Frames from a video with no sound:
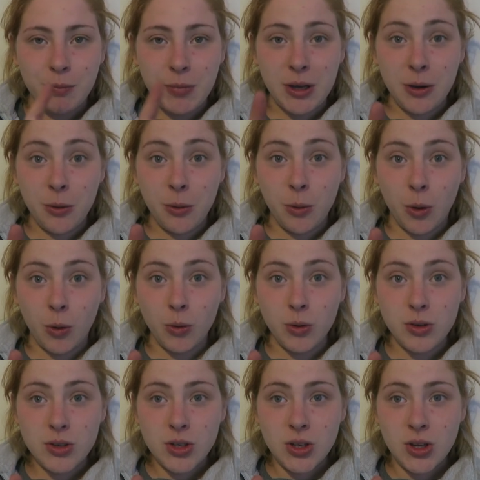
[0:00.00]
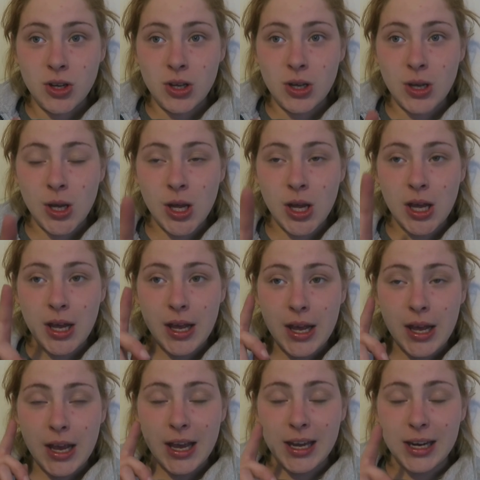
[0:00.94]
Be warned,
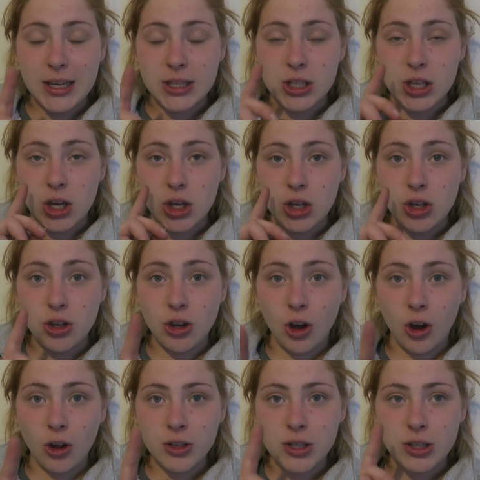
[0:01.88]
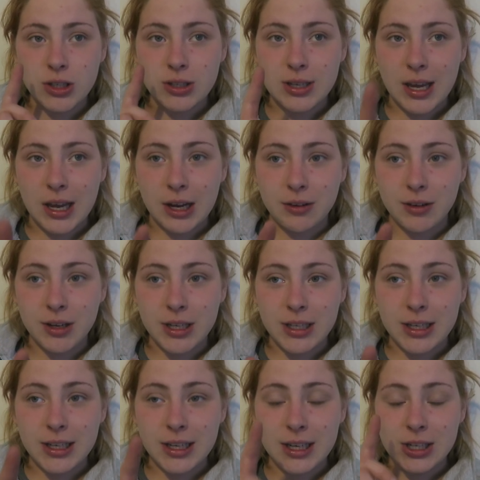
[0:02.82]
it is not decorated,